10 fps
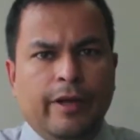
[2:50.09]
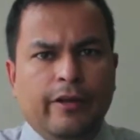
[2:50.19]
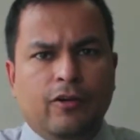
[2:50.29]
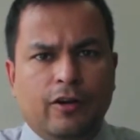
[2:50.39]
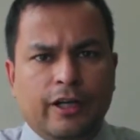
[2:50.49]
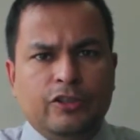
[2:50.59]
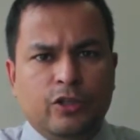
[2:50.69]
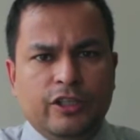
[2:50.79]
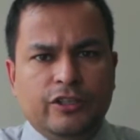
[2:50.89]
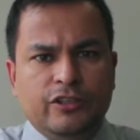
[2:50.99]
Many
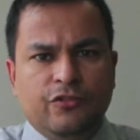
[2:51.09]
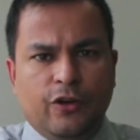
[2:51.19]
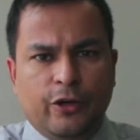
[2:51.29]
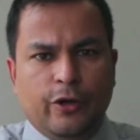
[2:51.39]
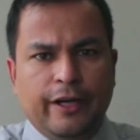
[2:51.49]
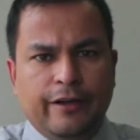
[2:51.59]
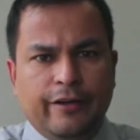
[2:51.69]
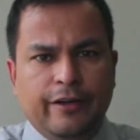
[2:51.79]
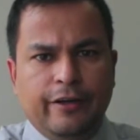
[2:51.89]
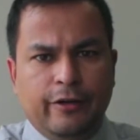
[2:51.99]
congratulations for your
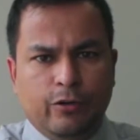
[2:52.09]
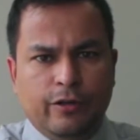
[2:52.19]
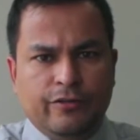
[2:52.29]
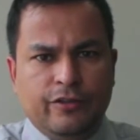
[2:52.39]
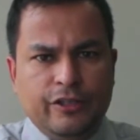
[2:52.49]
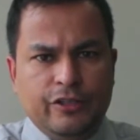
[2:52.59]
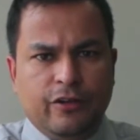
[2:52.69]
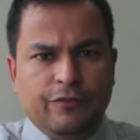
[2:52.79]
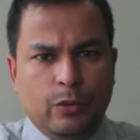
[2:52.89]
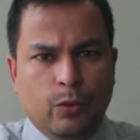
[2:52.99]
entry into this region
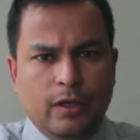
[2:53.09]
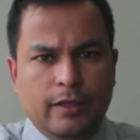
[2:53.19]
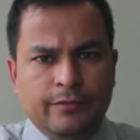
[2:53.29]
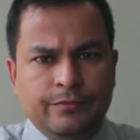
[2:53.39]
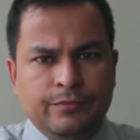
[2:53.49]
of the world.